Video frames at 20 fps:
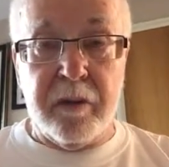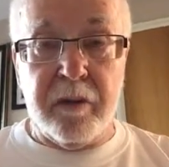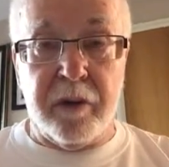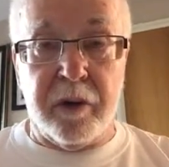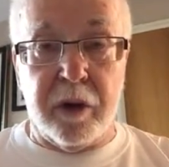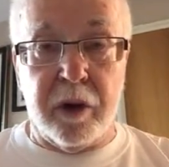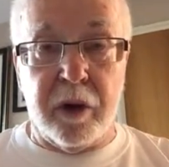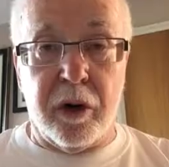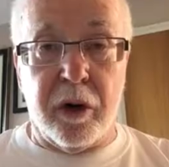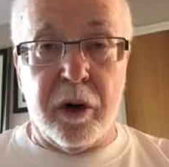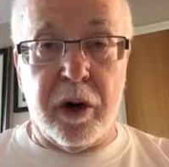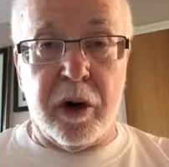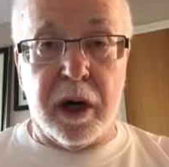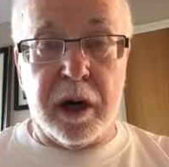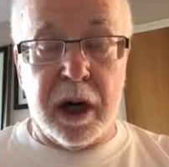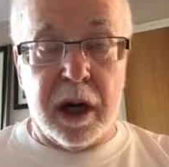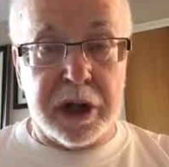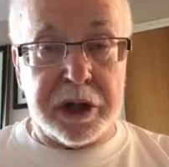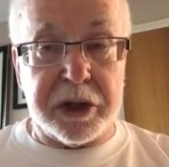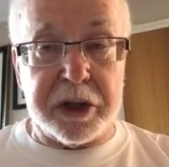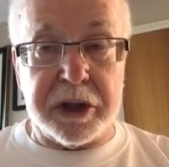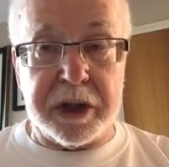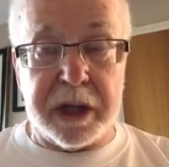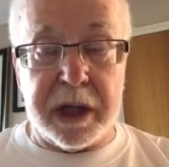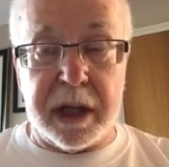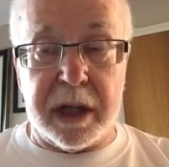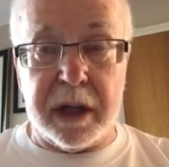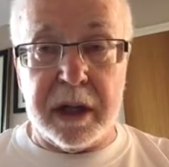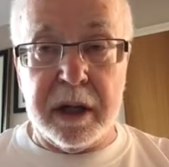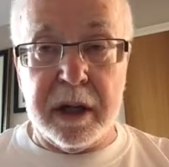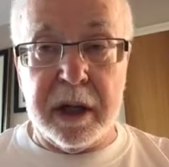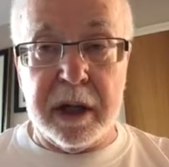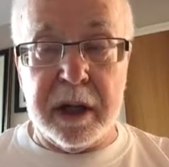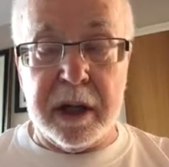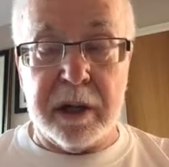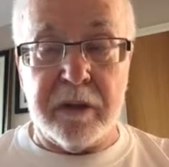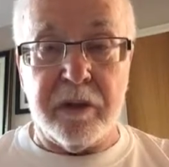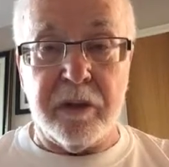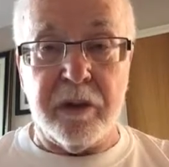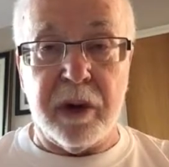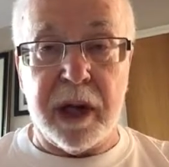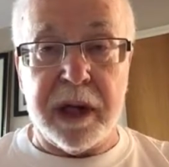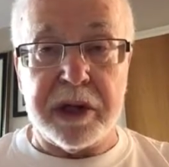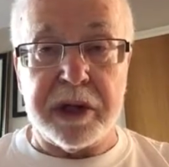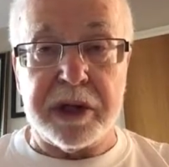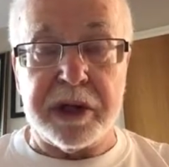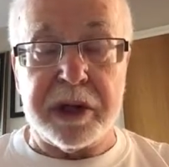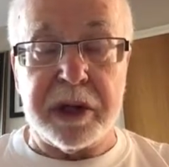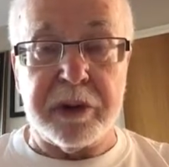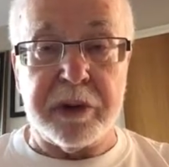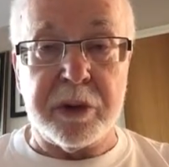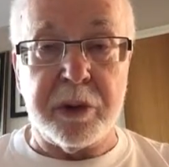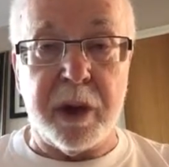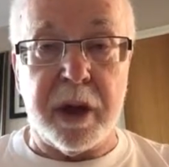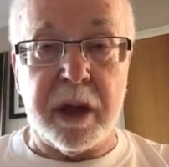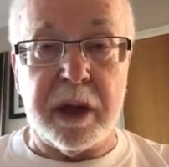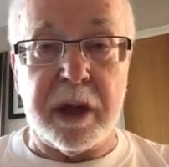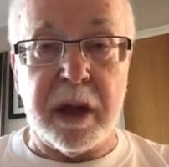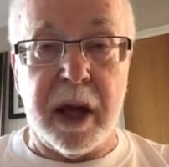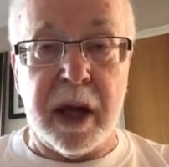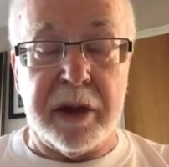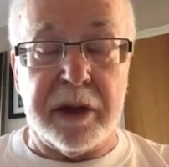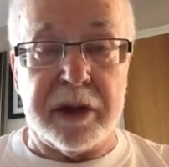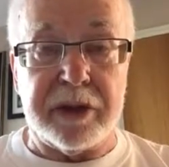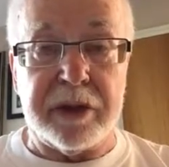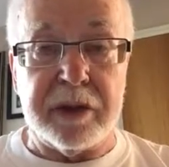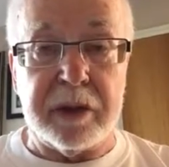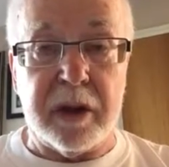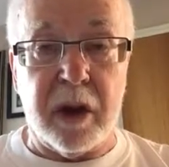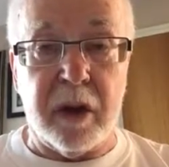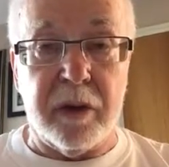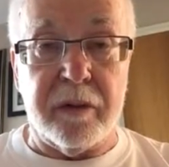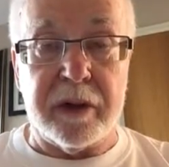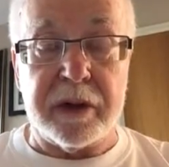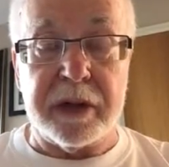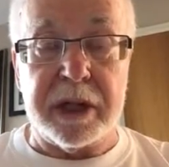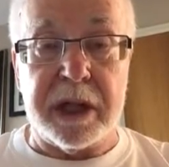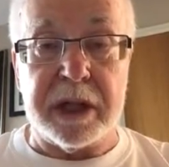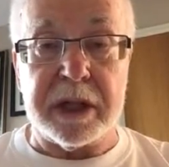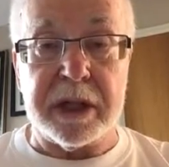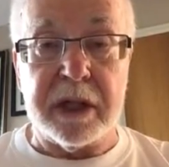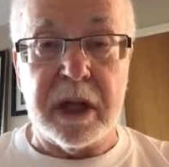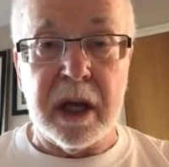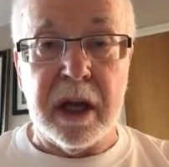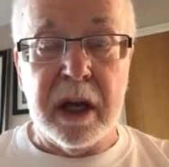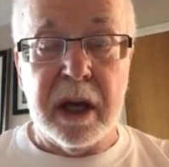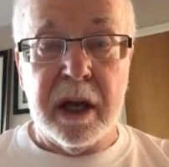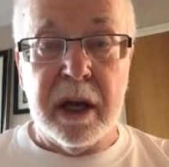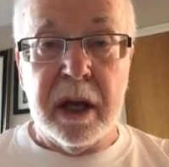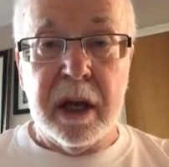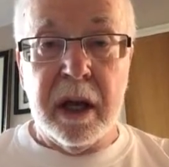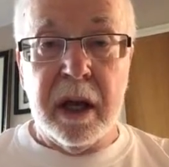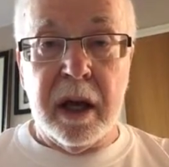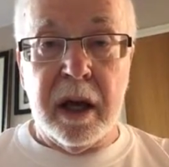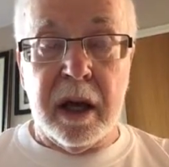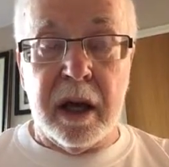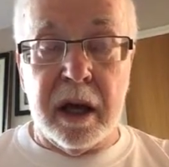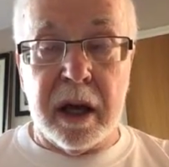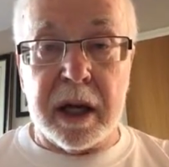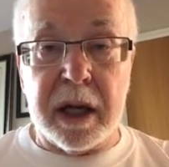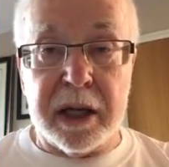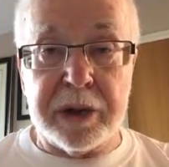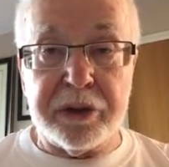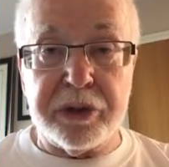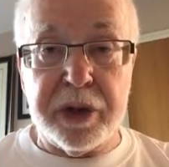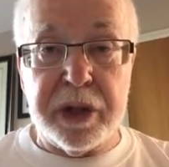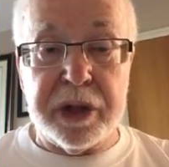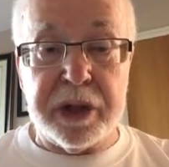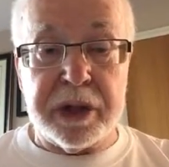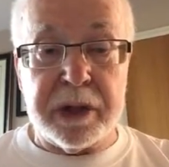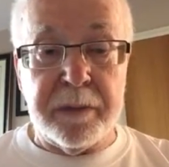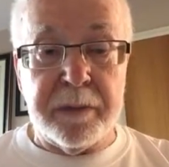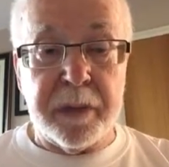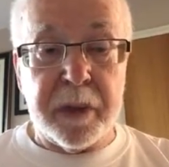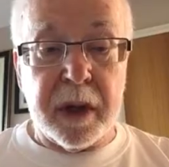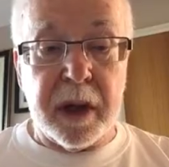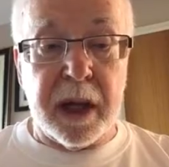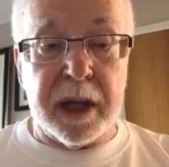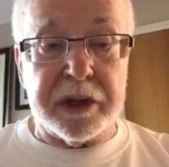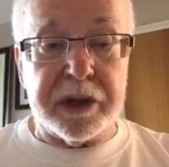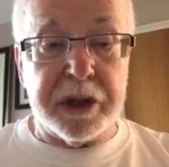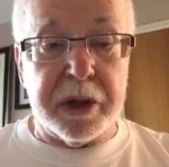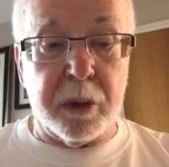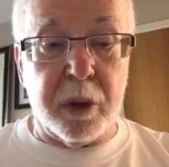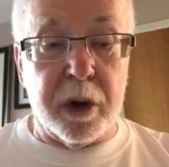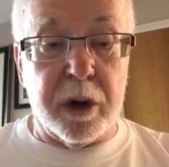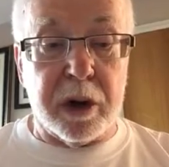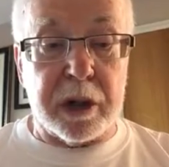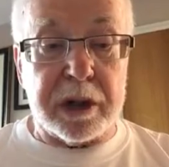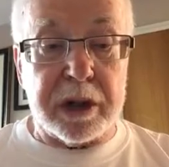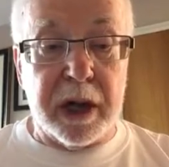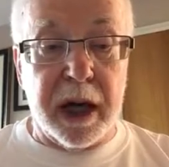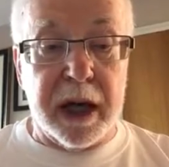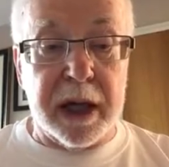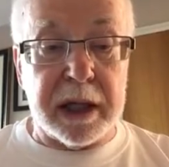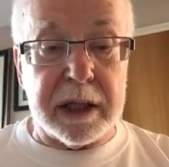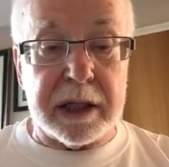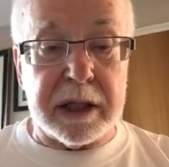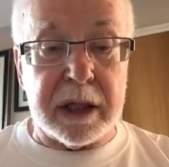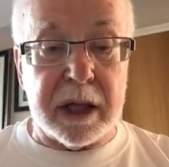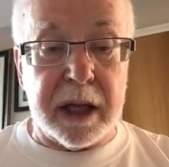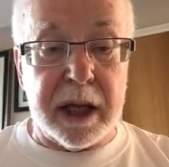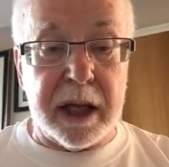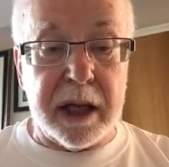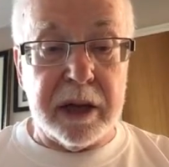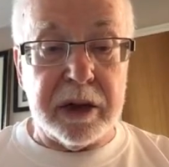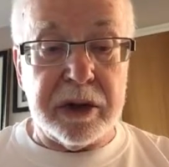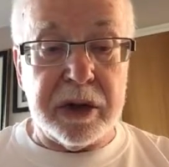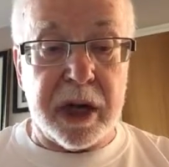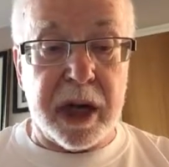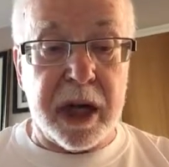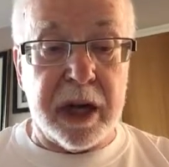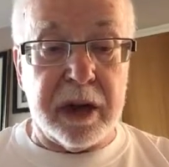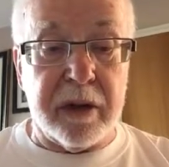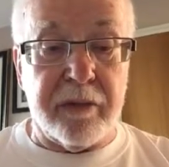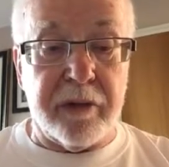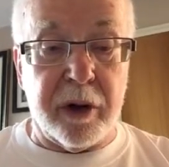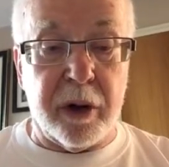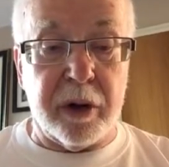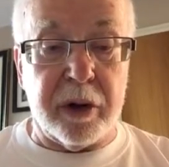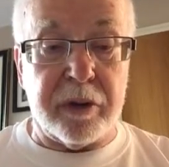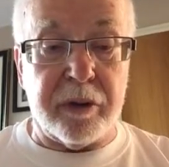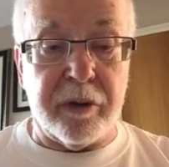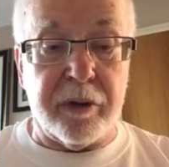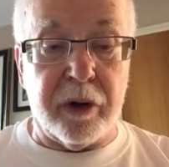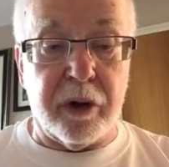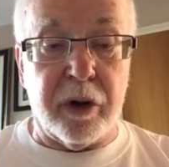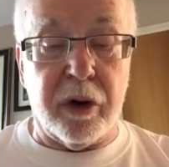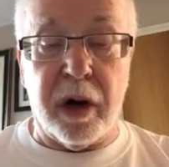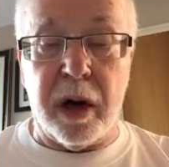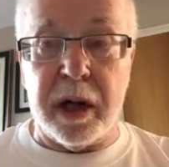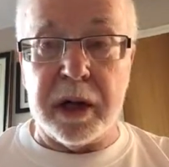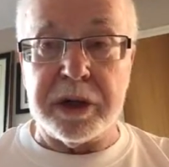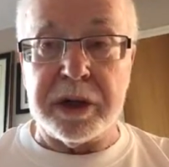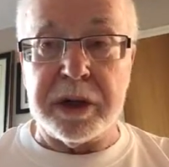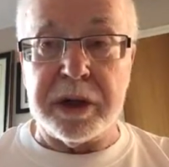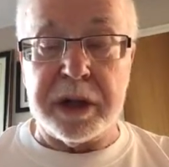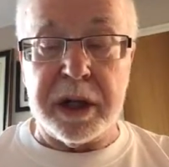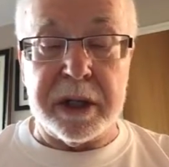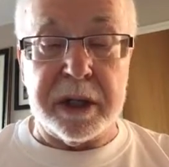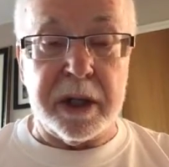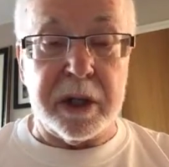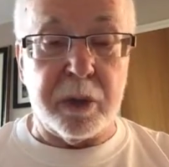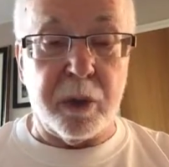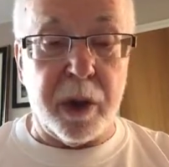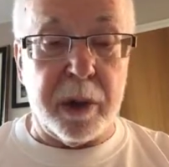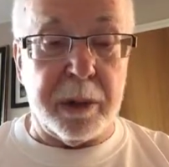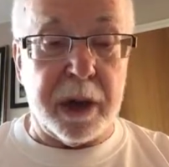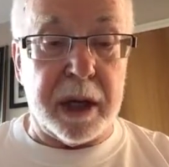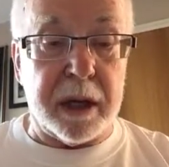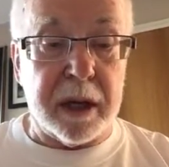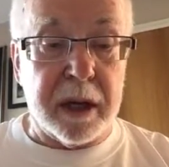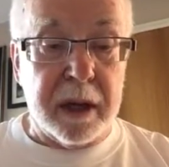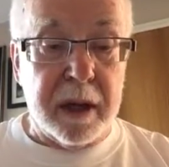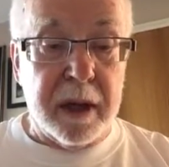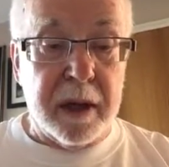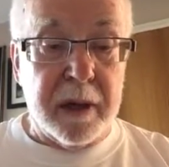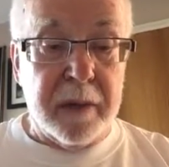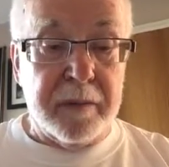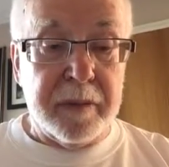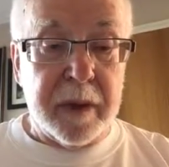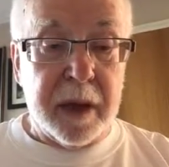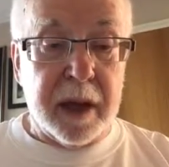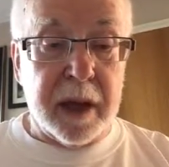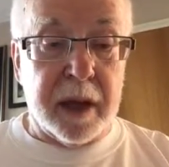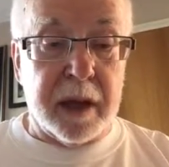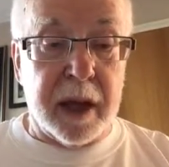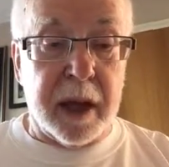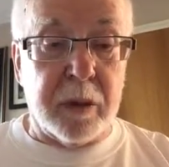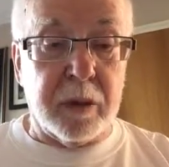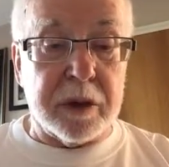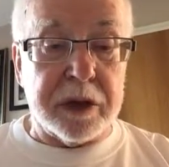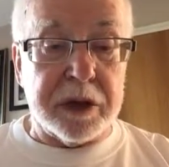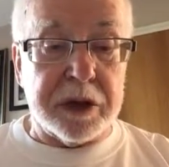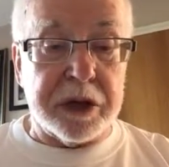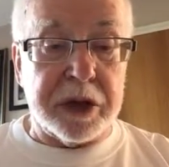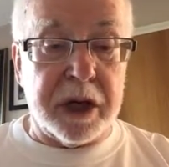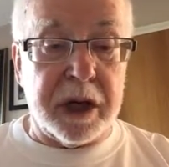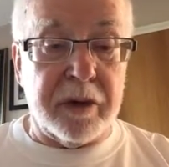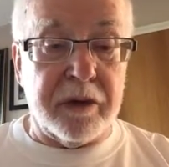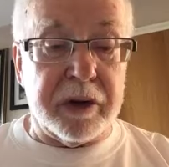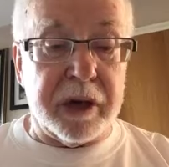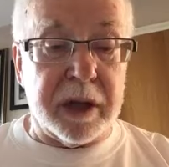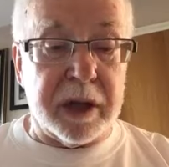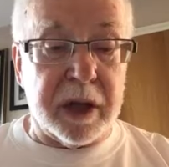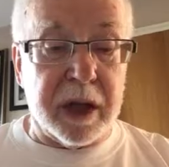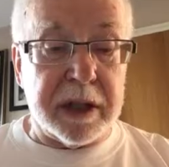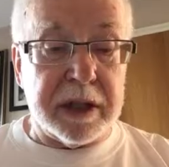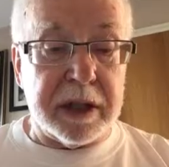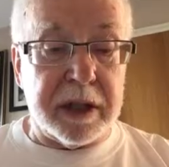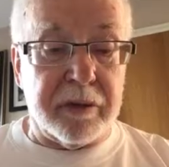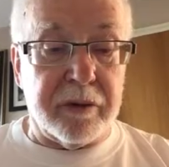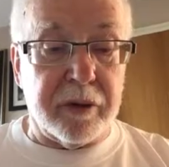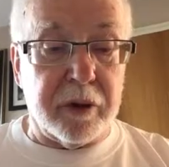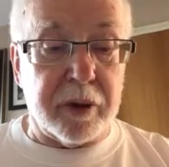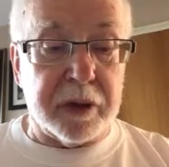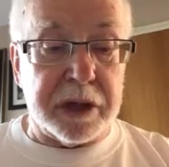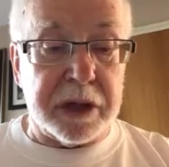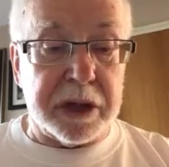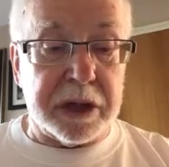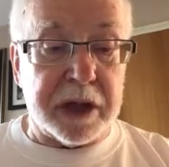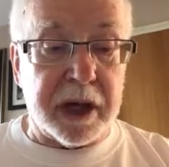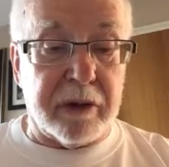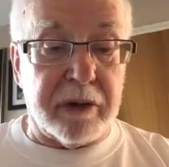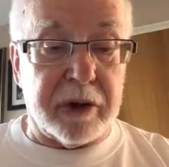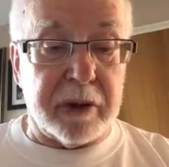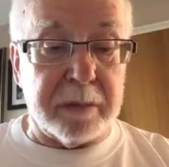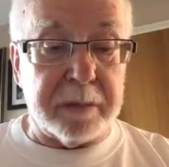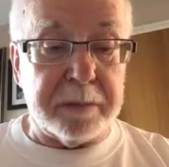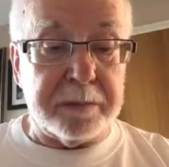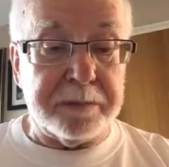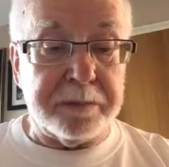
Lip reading: for Argentina in relationships with other overseas countries, and she worked tirelessly to get the vote for Argentinian women, and that was achieved in 1947.